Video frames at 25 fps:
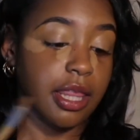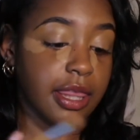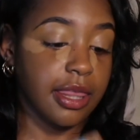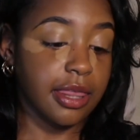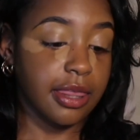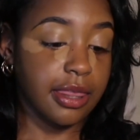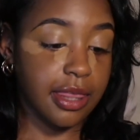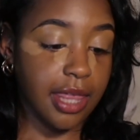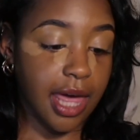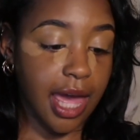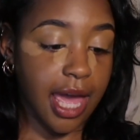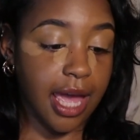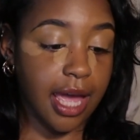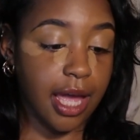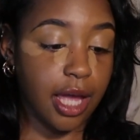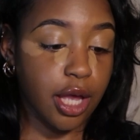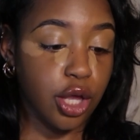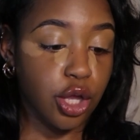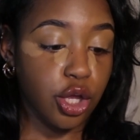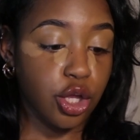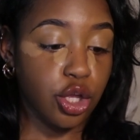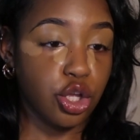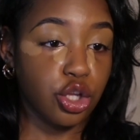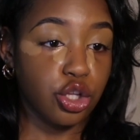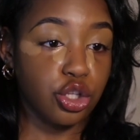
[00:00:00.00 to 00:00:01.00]
that.
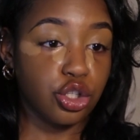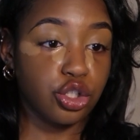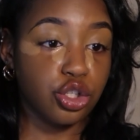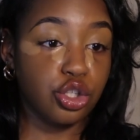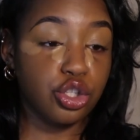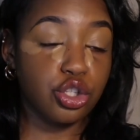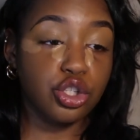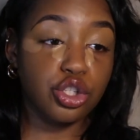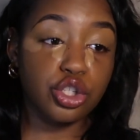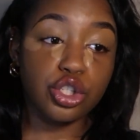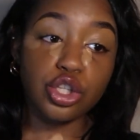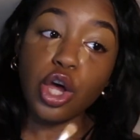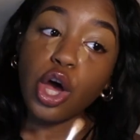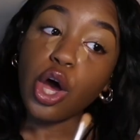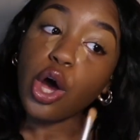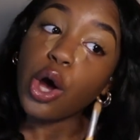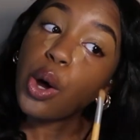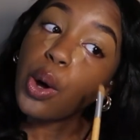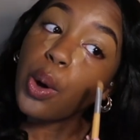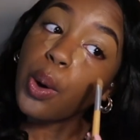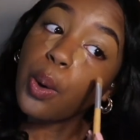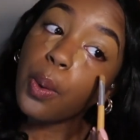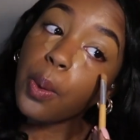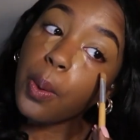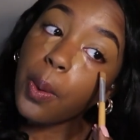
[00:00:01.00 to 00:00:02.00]

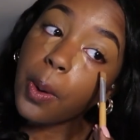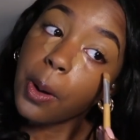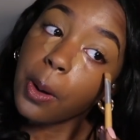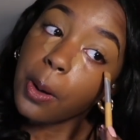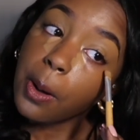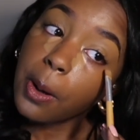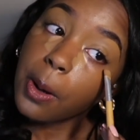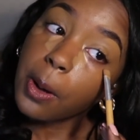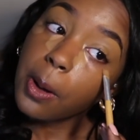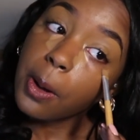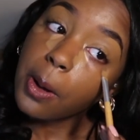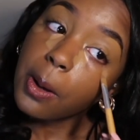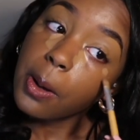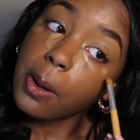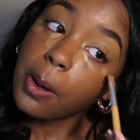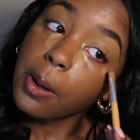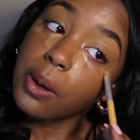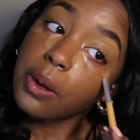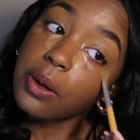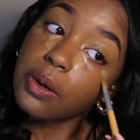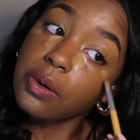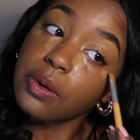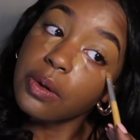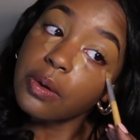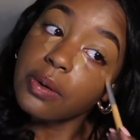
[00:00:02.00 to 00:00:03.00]
So,
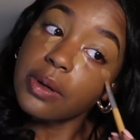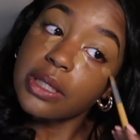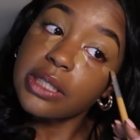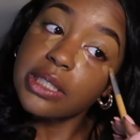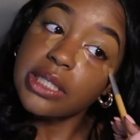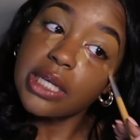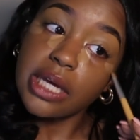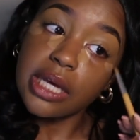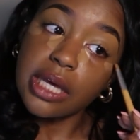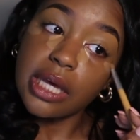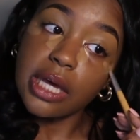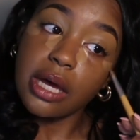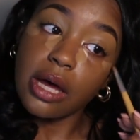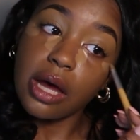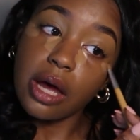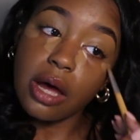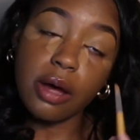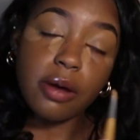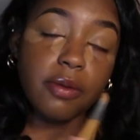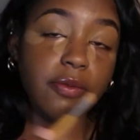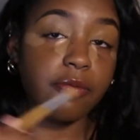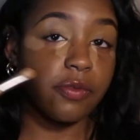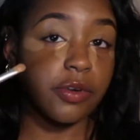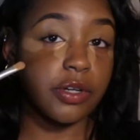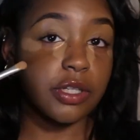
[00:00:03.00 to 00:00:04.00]
you know, I take it
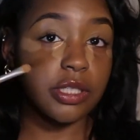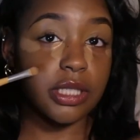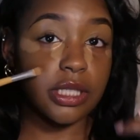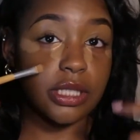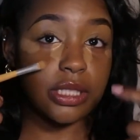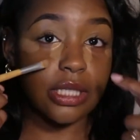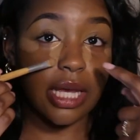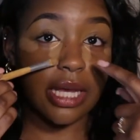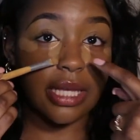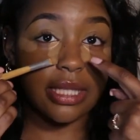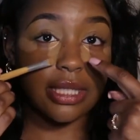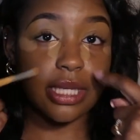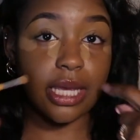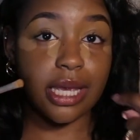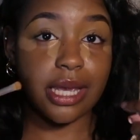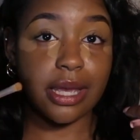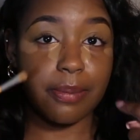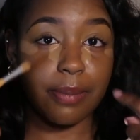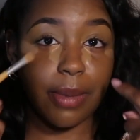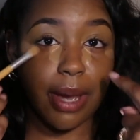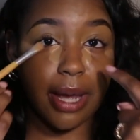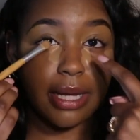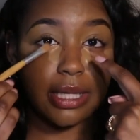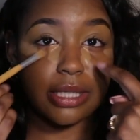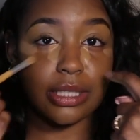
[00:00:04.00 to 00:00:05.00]
up versus like taking
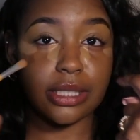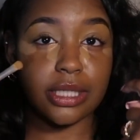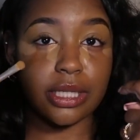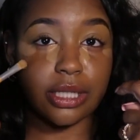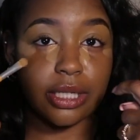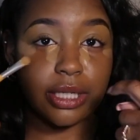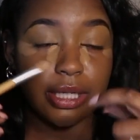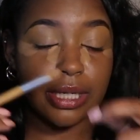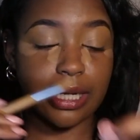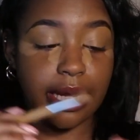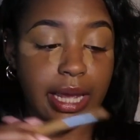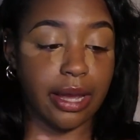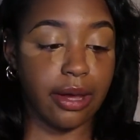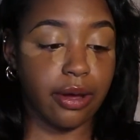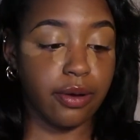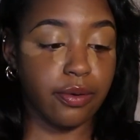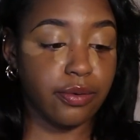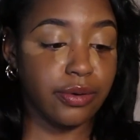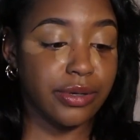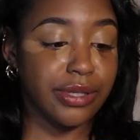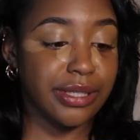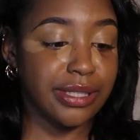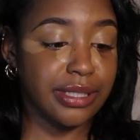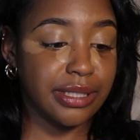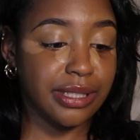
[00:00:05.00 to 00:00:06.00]
my concealer down,
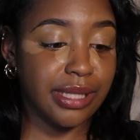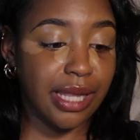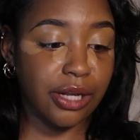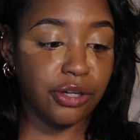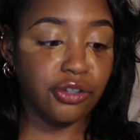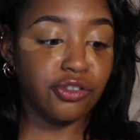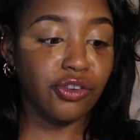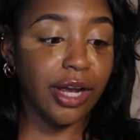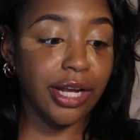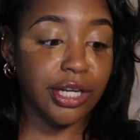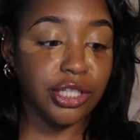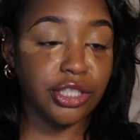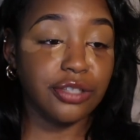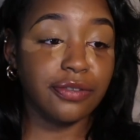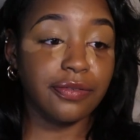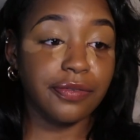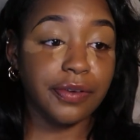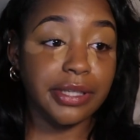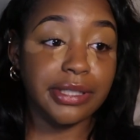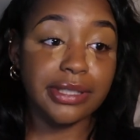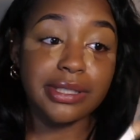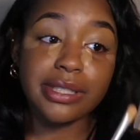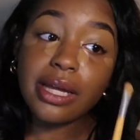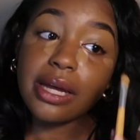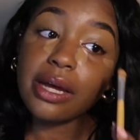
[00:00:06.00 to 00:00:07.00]
because that drags your
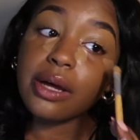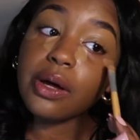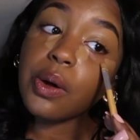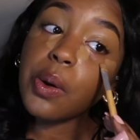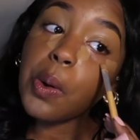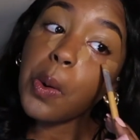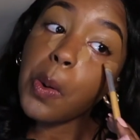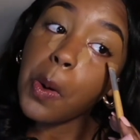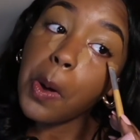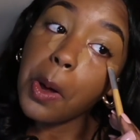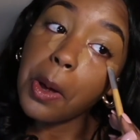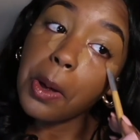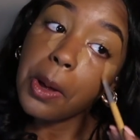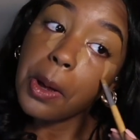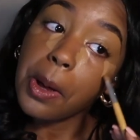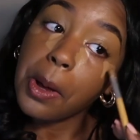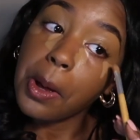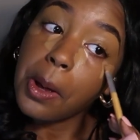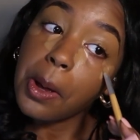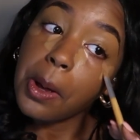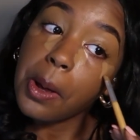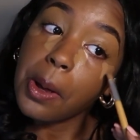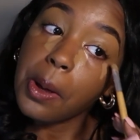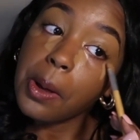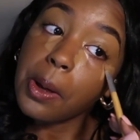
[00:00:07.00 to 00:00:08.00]
face down.
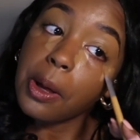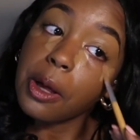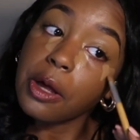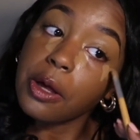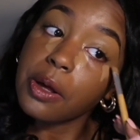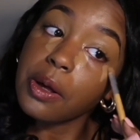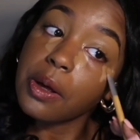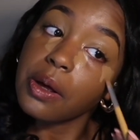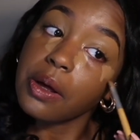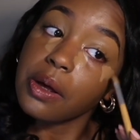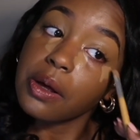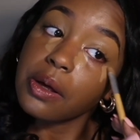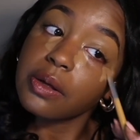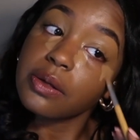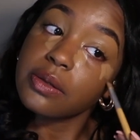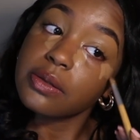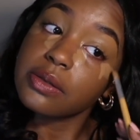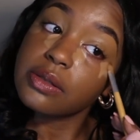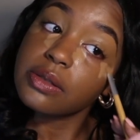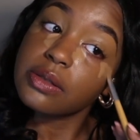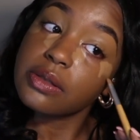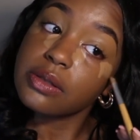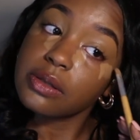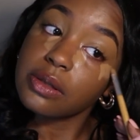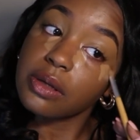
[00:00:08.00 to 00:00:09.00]

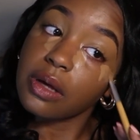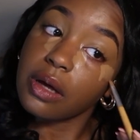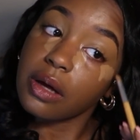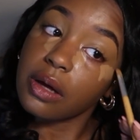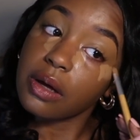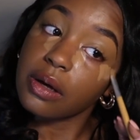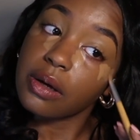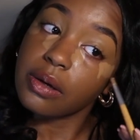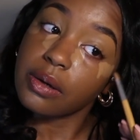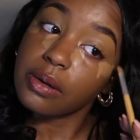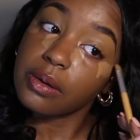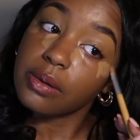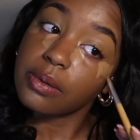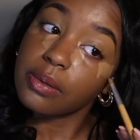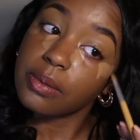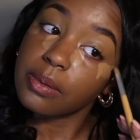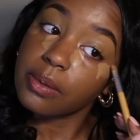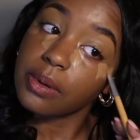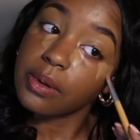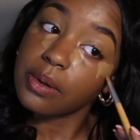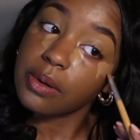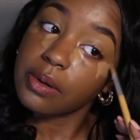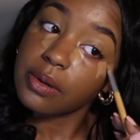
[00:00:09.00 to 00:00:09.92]
So,